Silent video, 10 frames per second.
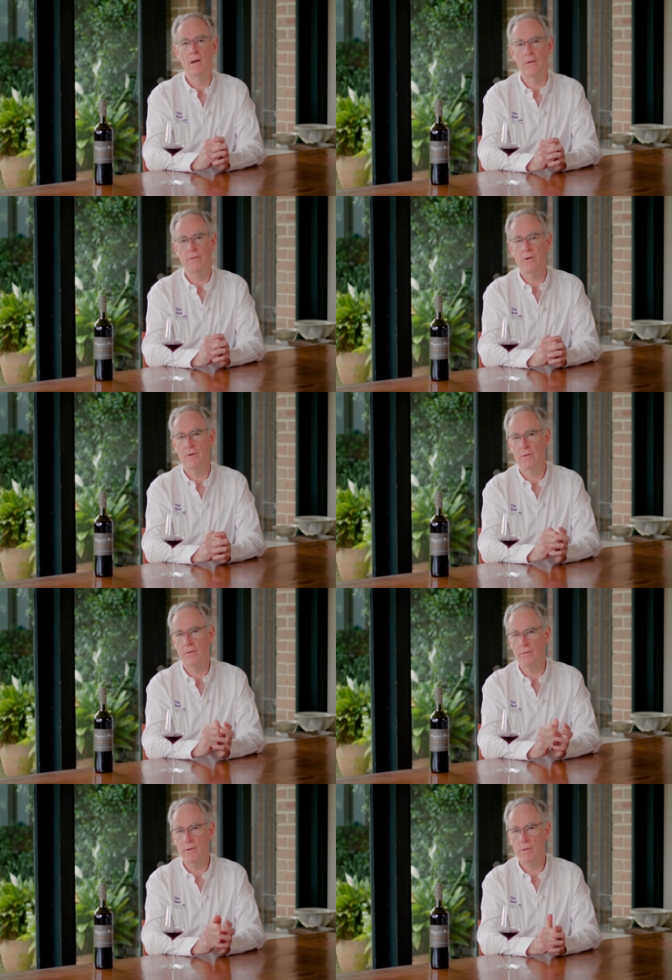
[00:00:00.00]
as in the
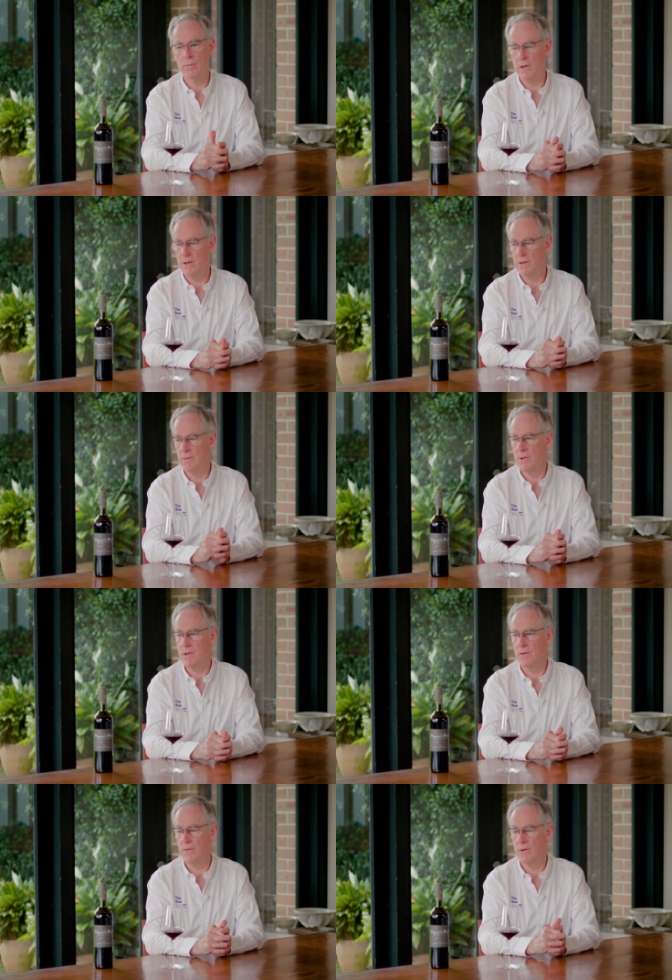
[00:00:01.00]
Seville region,
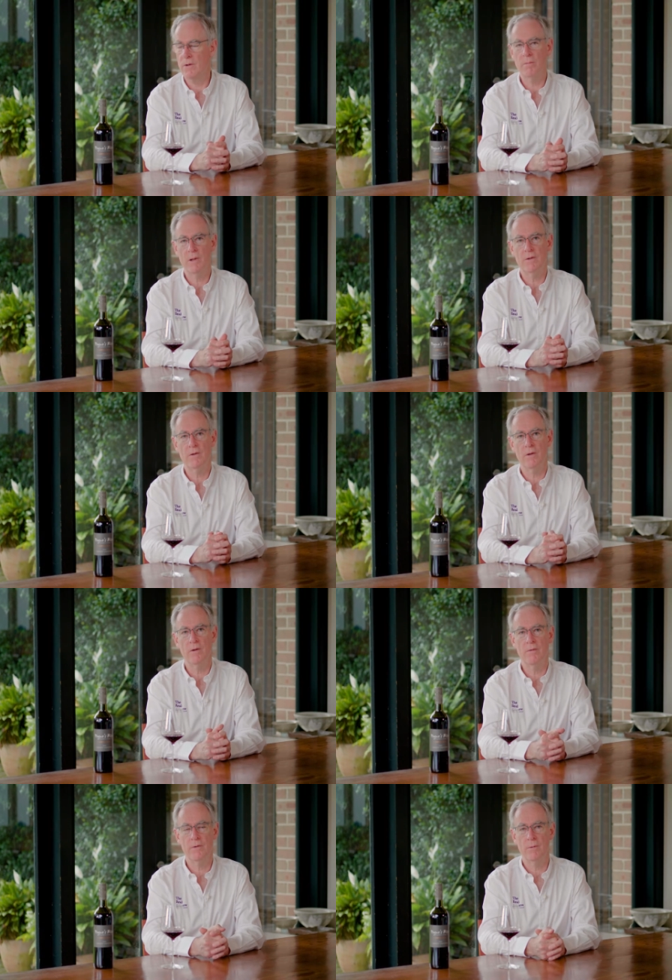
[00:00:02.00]
which is a little bit to,
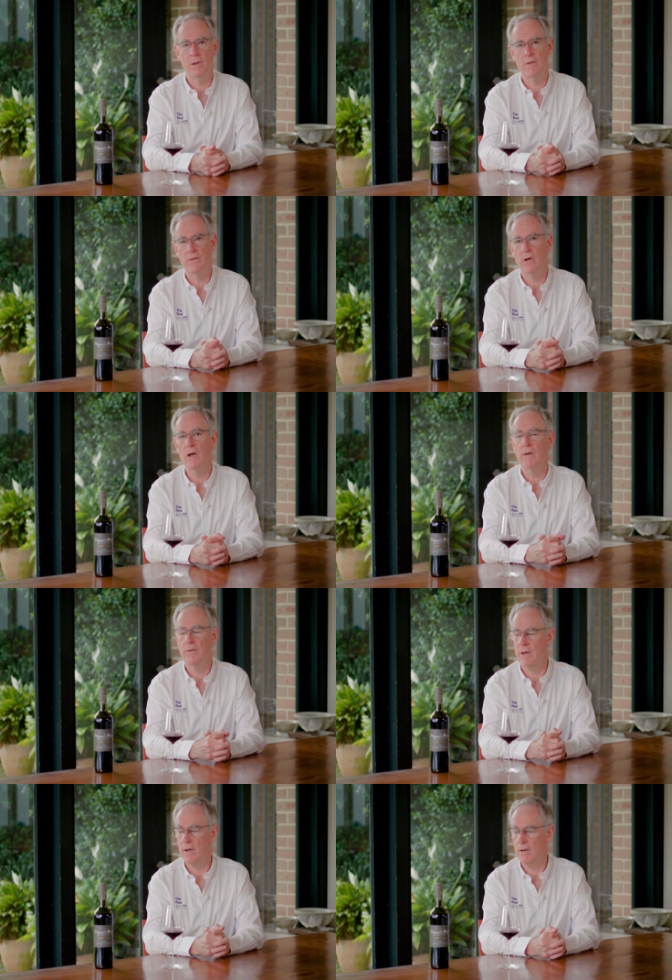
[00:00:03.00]
off to one side of
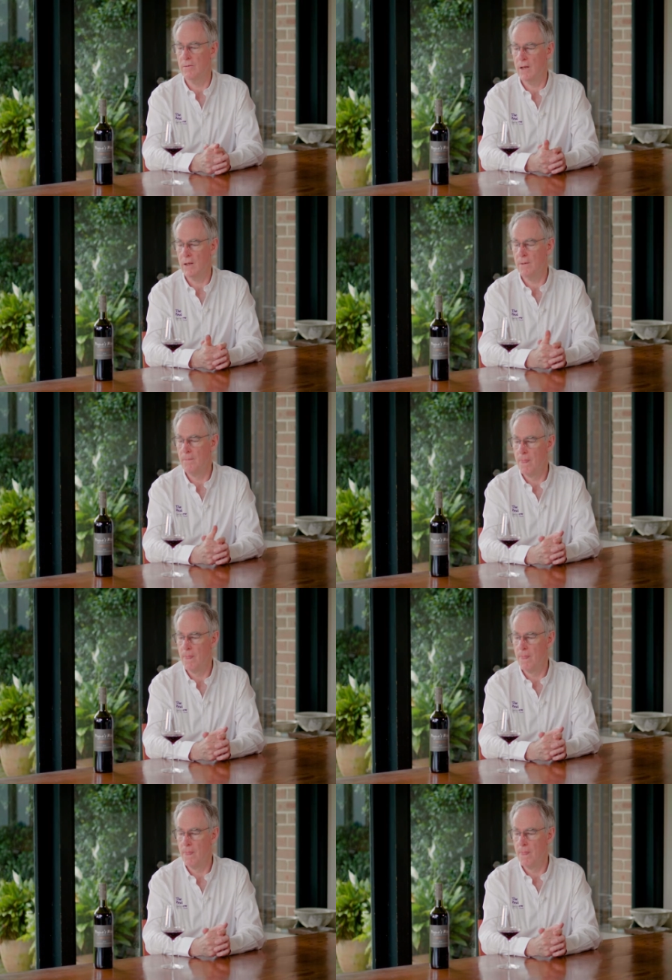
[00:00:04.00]
the Yarra Valley,